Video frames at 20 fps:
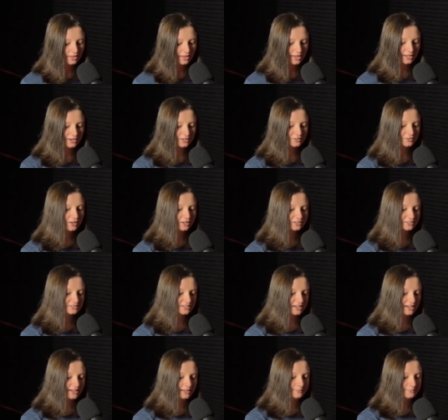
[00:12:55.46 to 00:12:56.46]
And a lot of
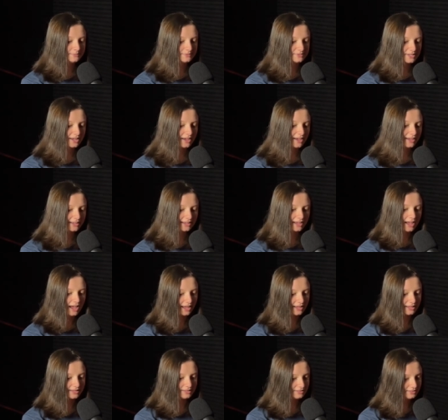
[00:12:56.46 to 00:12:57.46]
times I
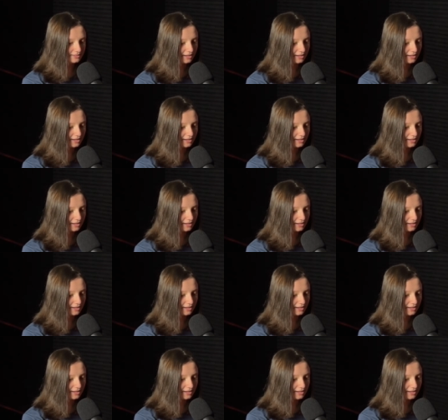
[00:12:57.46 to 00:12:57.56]
I,